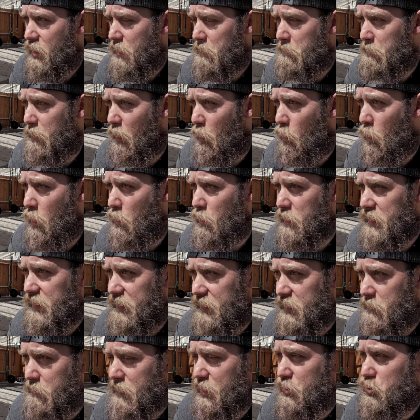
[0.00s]
But what we
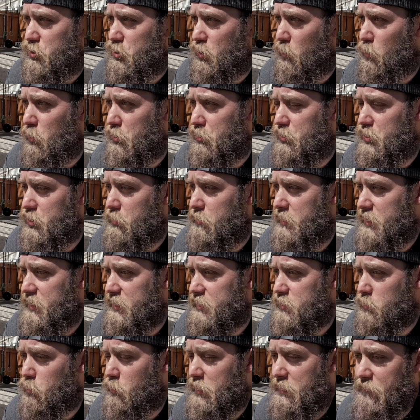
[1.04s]
need to make sure we're doing
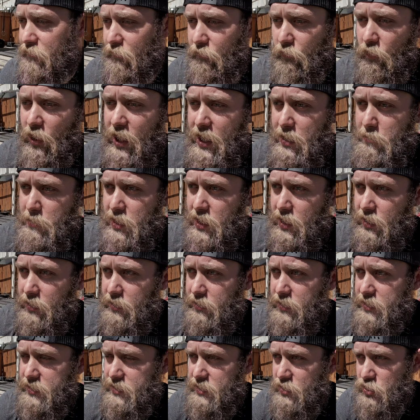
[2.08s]
is
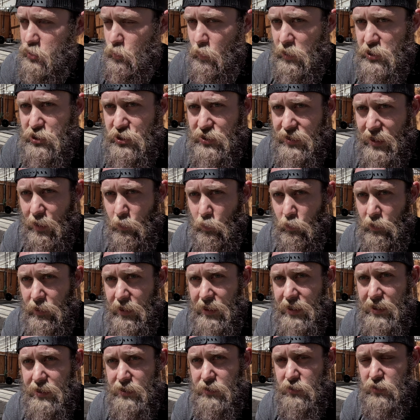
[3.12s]
reframing the situation that we're
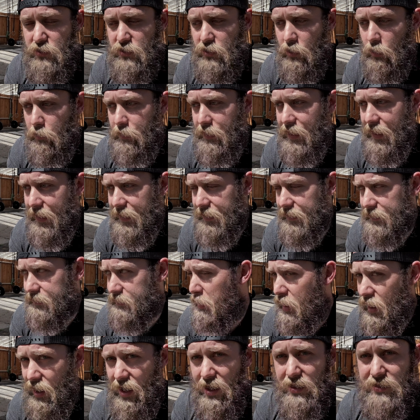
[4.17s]
in so that
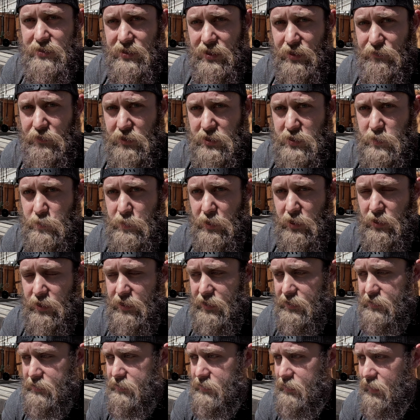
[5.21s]
it's a positive
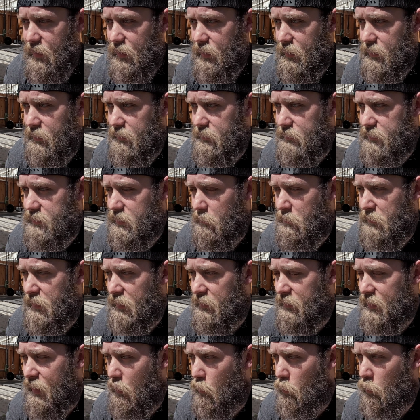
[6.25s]
experience and
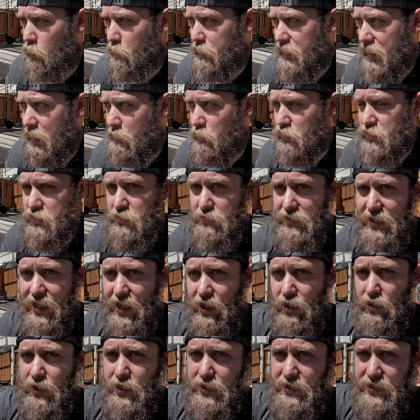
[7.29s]
something that we'll be able to
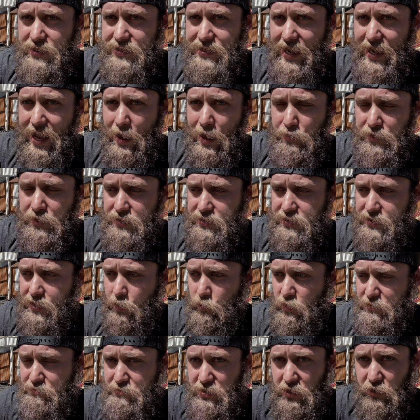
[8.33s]
carry these habits that
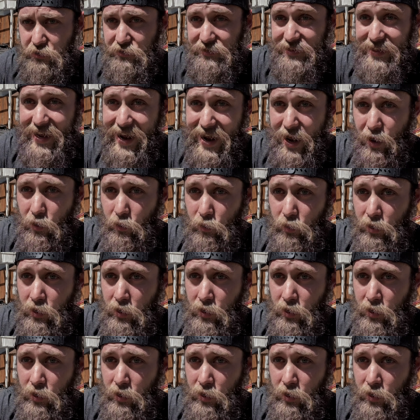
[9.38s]
we build now